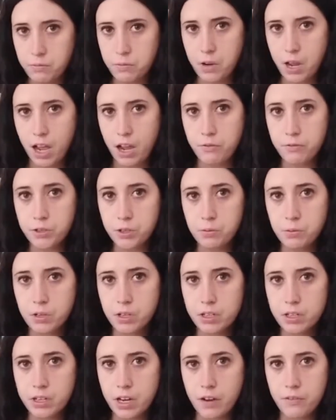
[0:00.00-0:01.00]

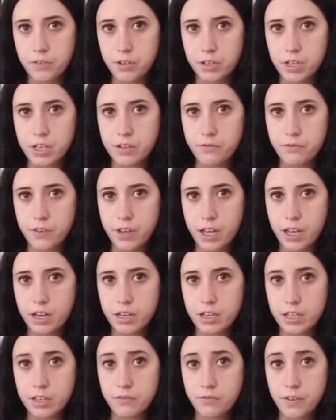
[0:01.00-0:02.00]
Afterward, after he
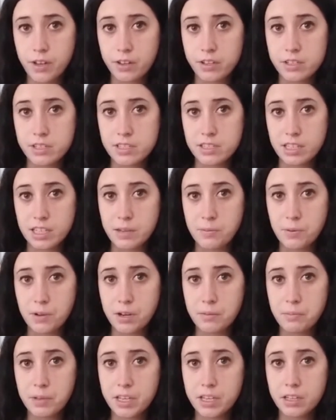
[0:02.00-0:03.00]
fed, he fell asleep
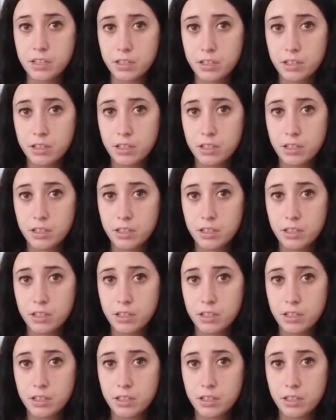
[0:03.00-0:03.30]
on me,